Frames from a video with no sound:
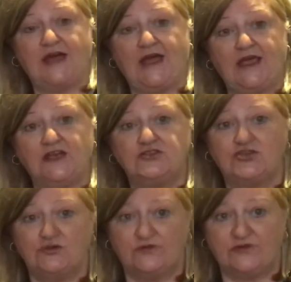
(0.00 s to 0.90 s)
a
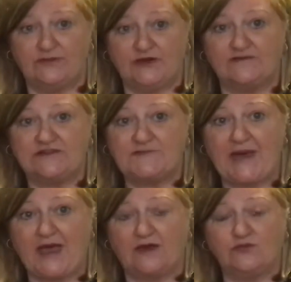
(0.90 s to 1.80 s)
tumour in the middle of his
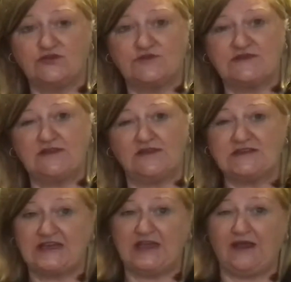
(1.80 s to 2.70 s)
back, which was in the
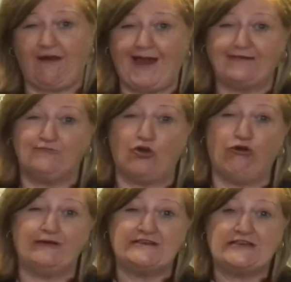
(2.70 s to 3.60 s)
T8,
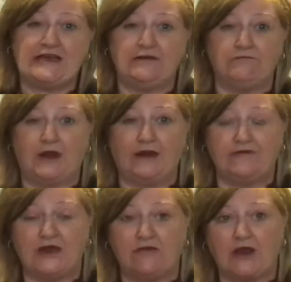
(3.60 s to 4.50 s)
9, 10,
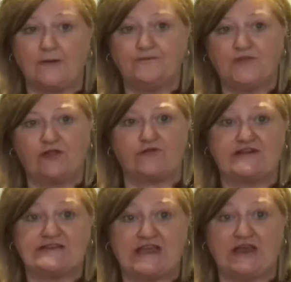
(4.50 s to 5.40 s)
11 area, the
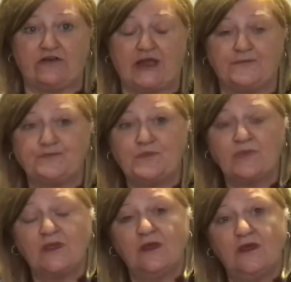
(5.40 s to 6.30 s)
thoracic area.
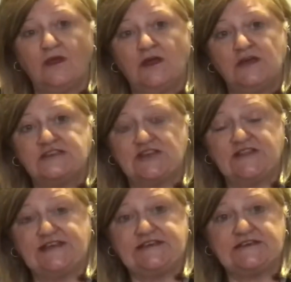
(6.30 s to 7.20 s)
So
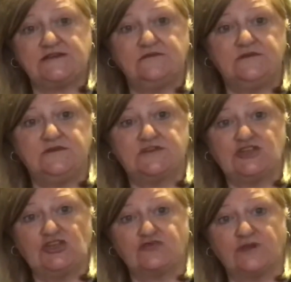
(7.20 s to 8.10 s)
they did some
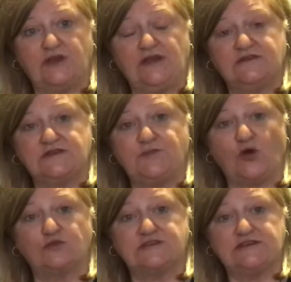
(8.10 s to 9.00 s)
surgery,
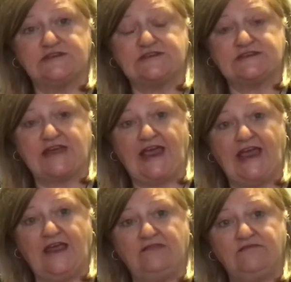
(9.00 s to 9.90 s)
debulked it,
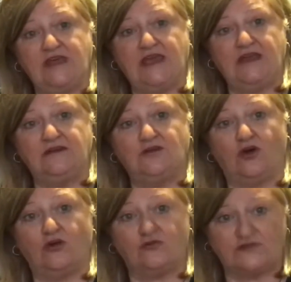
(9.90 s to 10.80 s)
and then
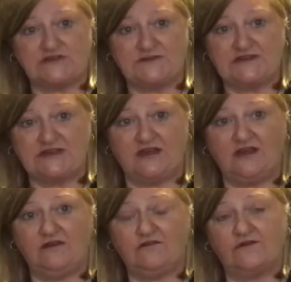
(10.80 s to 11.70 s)
on Christmas
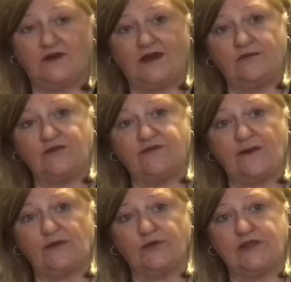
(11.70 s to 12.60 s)
Eve, the
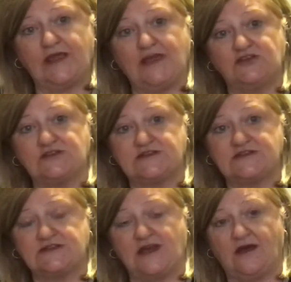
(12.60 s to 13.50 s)
family were there
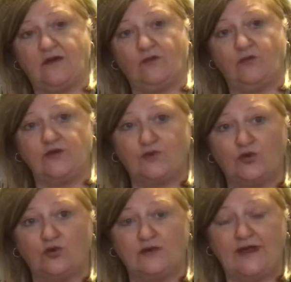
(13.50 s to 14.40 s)
just with
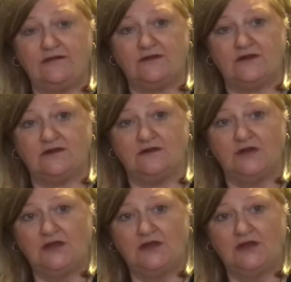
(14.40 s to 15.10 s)
Paul, and the